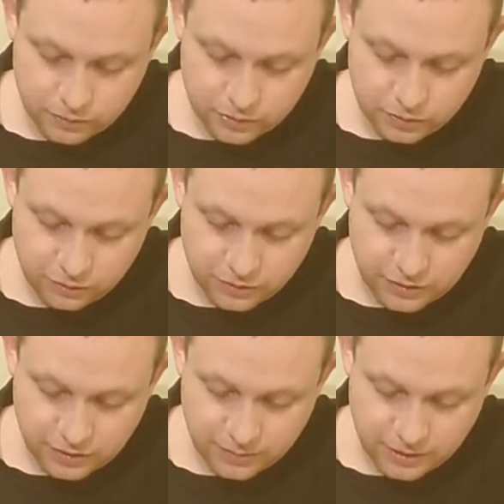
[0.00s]
Choose an
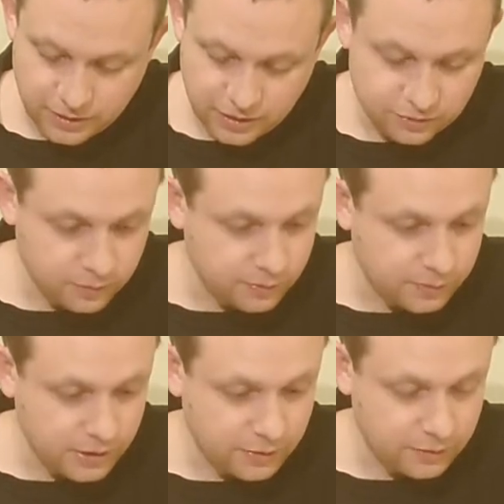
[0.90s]
enemy engaged with a
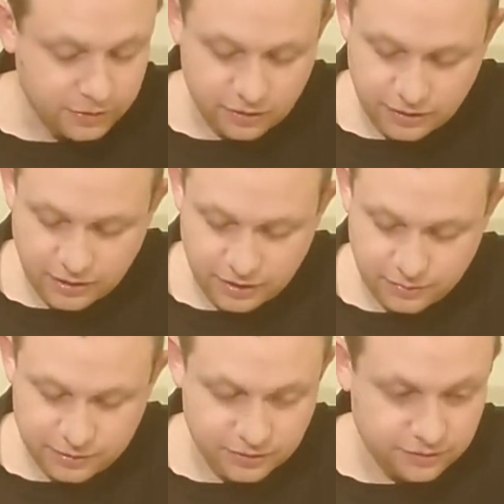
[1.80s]
player, return that
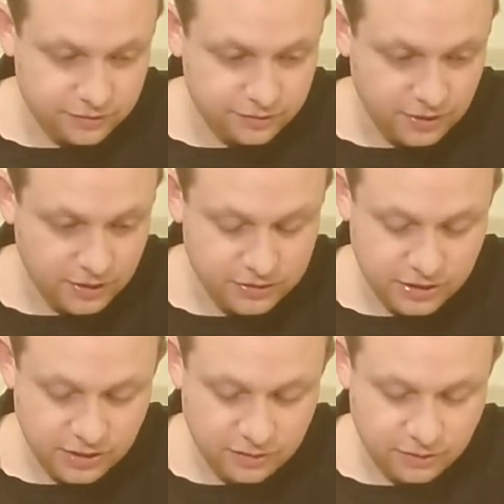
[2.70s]
enemy to the
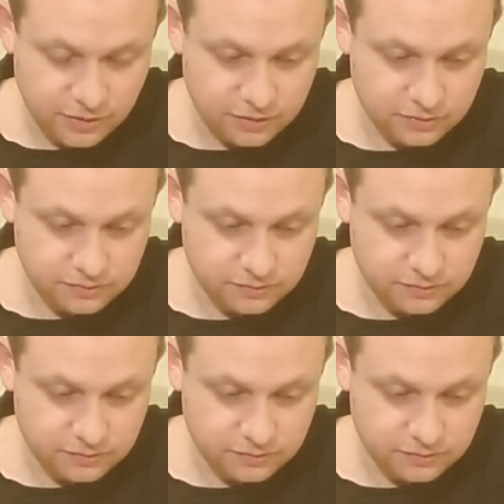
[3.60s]
staging area.